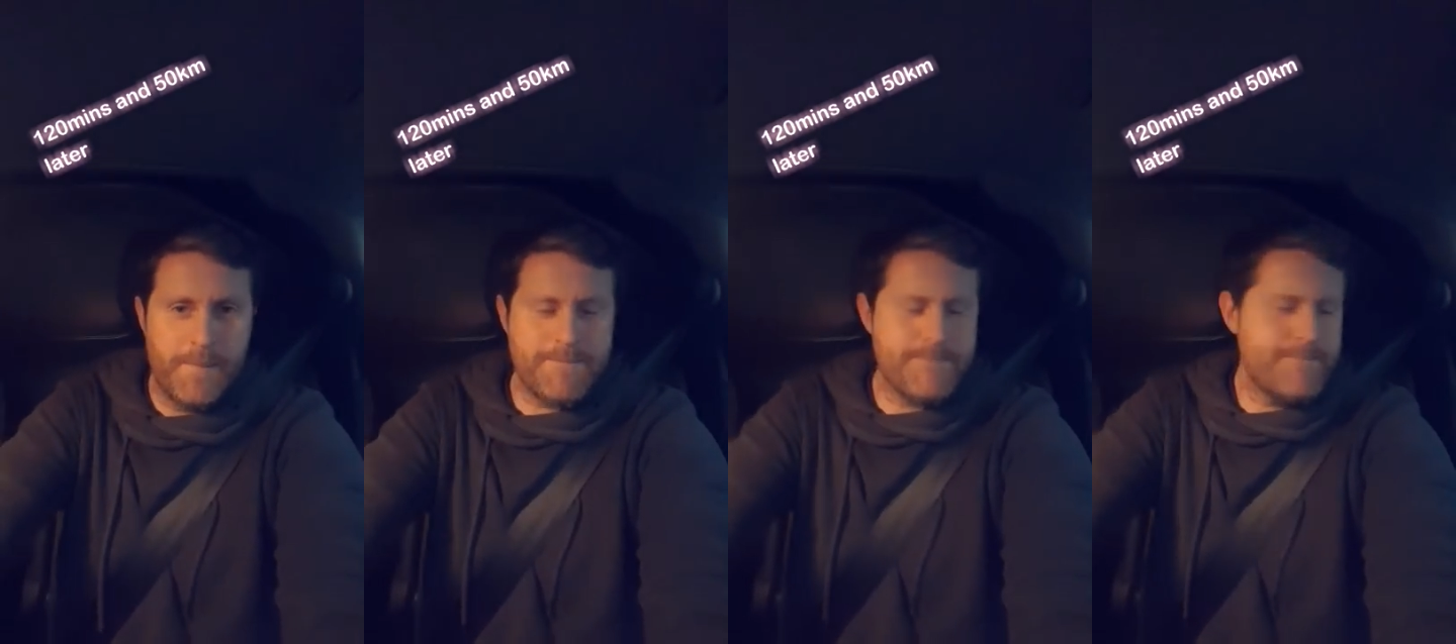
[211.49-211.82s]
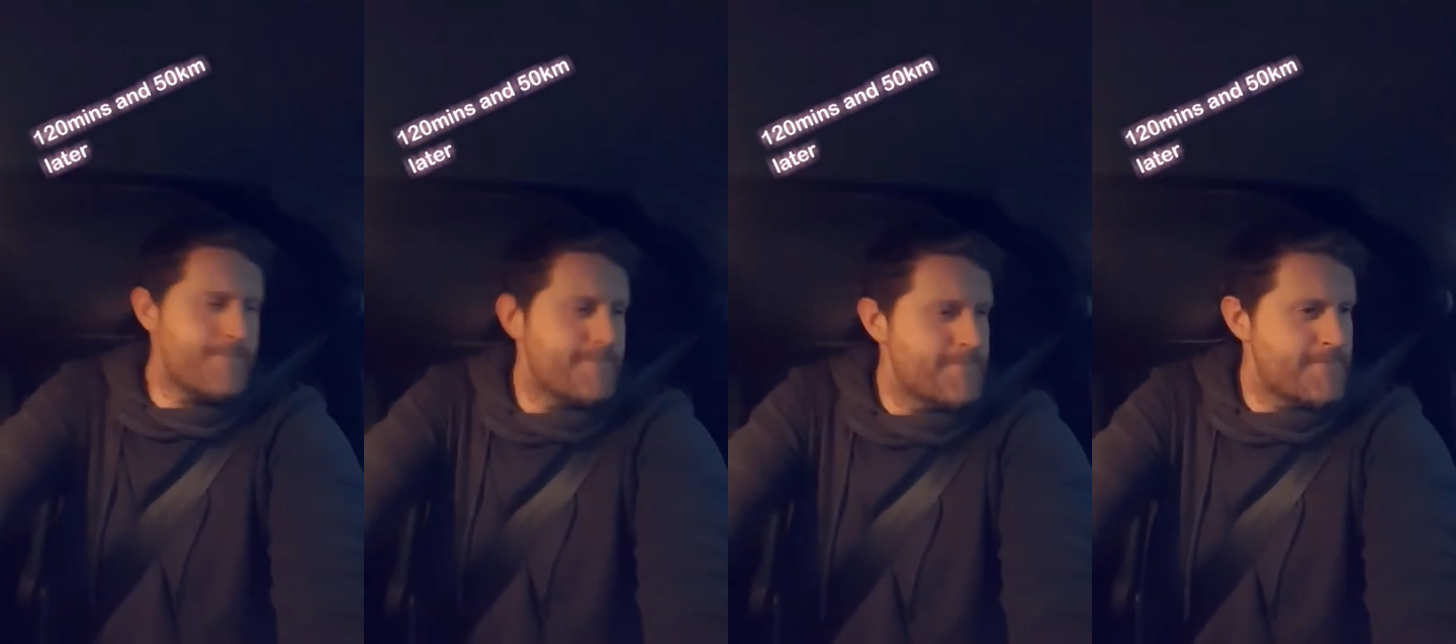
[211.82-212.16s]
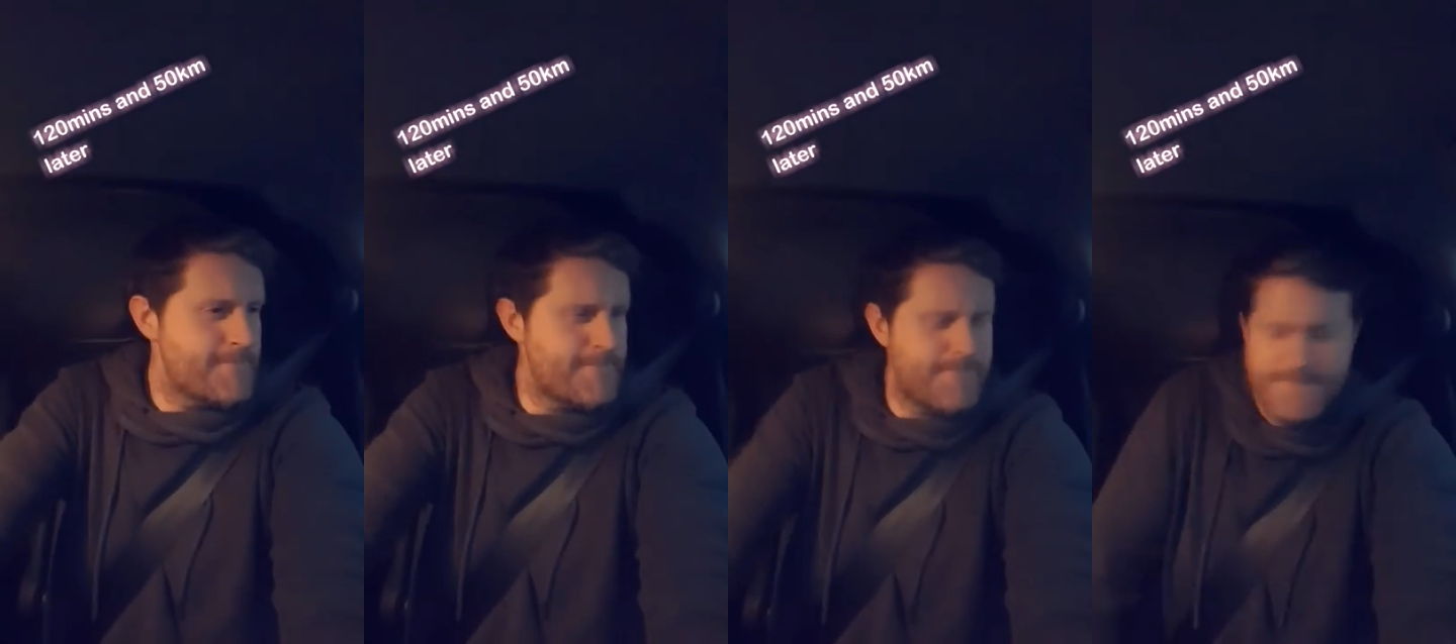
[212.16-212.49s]
Mm,
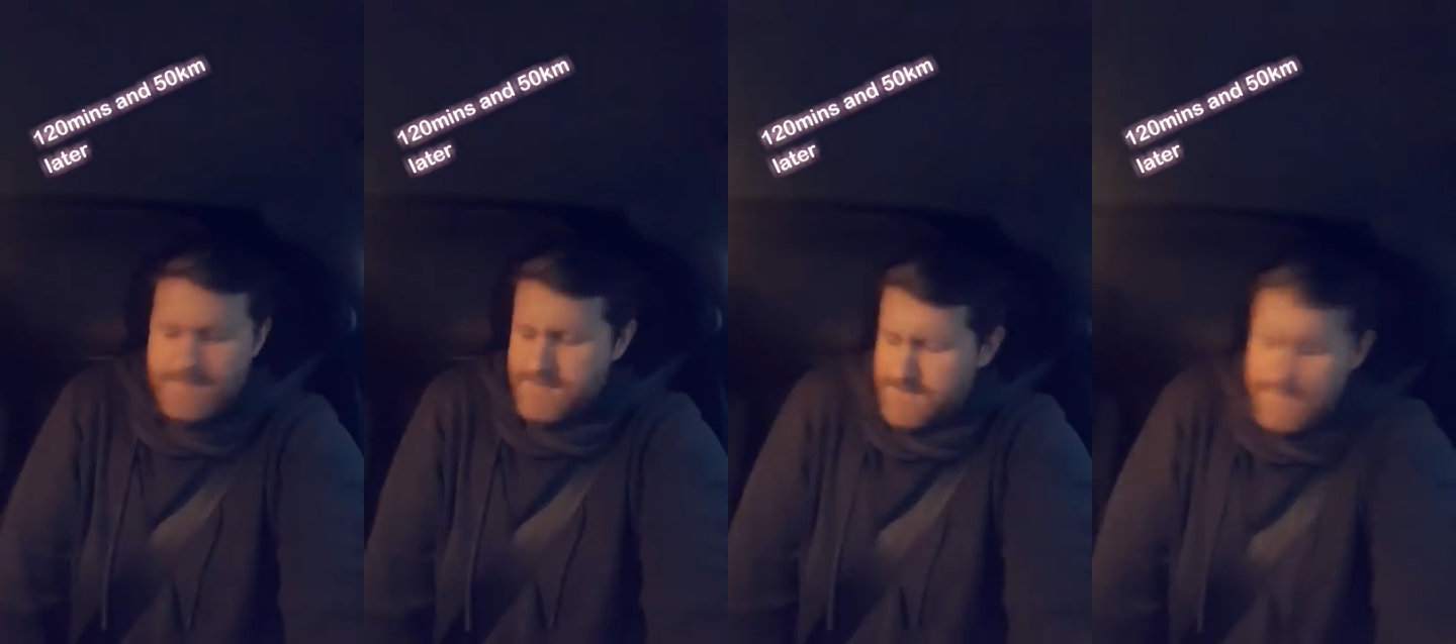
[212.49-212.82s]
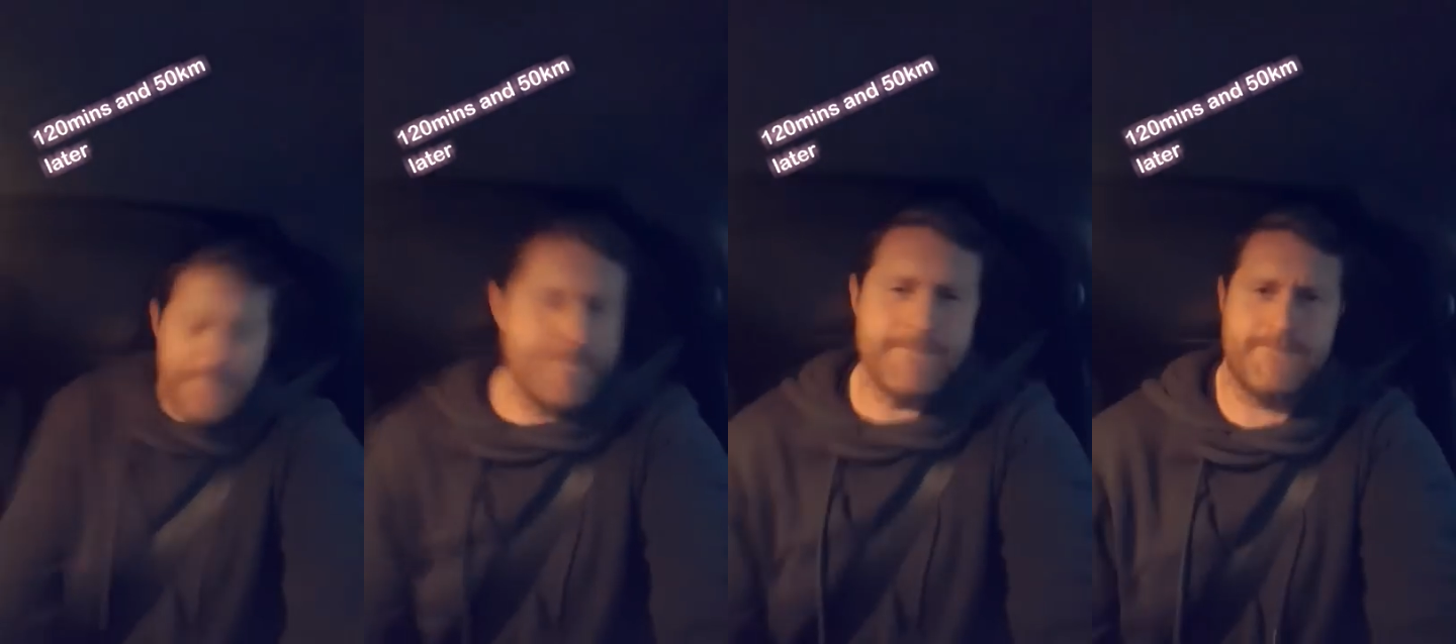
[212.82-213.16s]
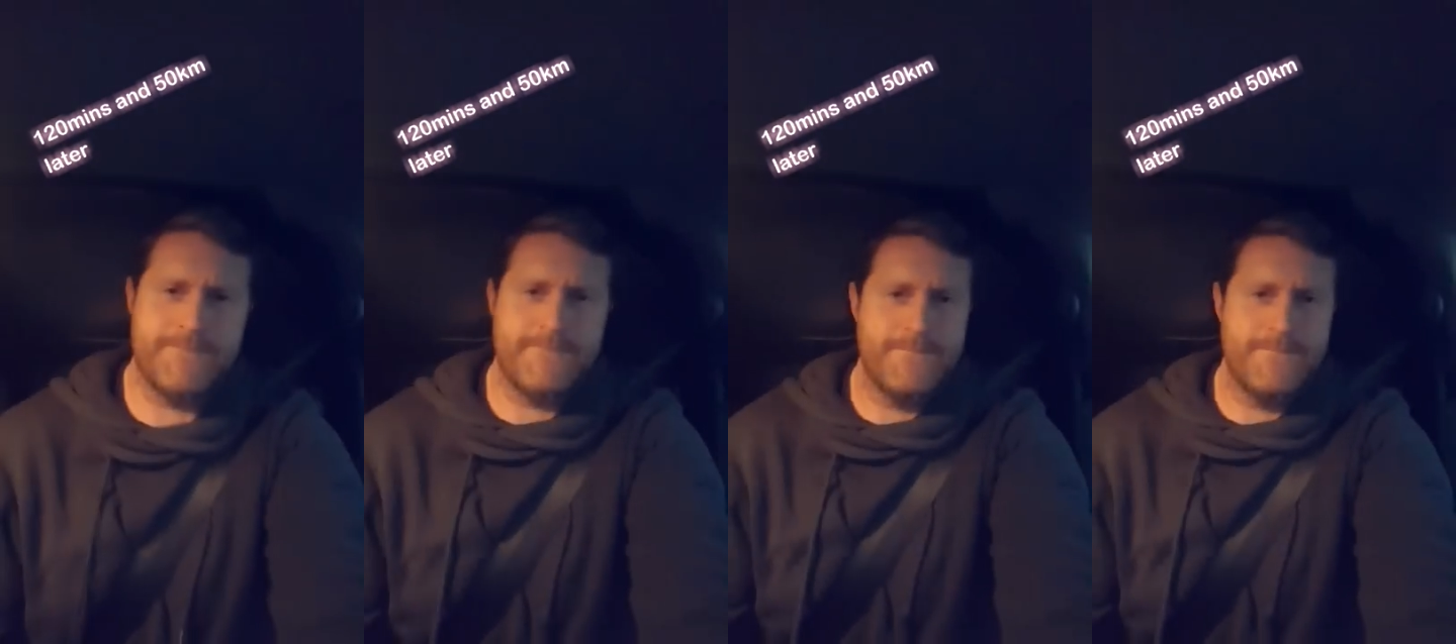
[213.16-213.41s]
mm, mm.